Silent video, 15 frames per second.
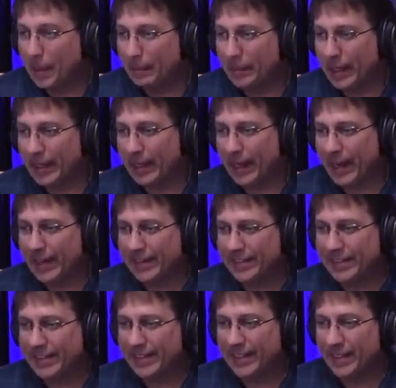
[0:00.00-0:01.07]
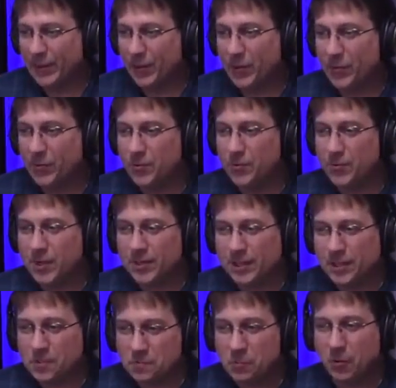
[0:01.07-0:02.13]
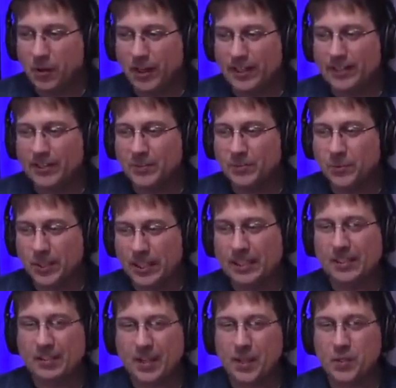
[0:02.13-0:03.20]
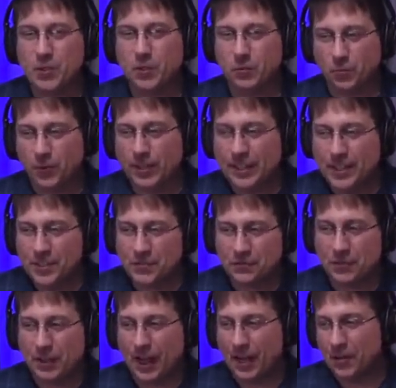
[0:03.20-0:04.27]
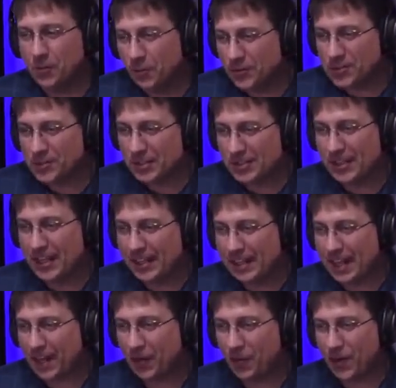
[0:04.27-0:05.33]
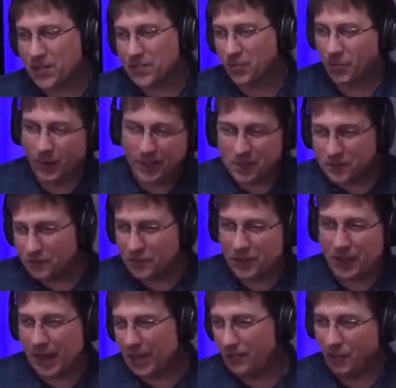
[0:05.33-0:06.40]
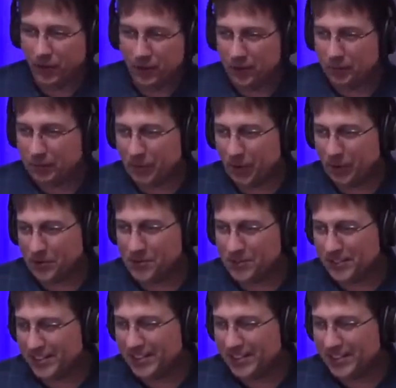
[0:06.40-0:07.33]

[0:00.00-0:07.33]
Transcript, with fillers: But at this point, we need to touch on what is fiat. Who wants to take that question? What is fiat, and what are the pros?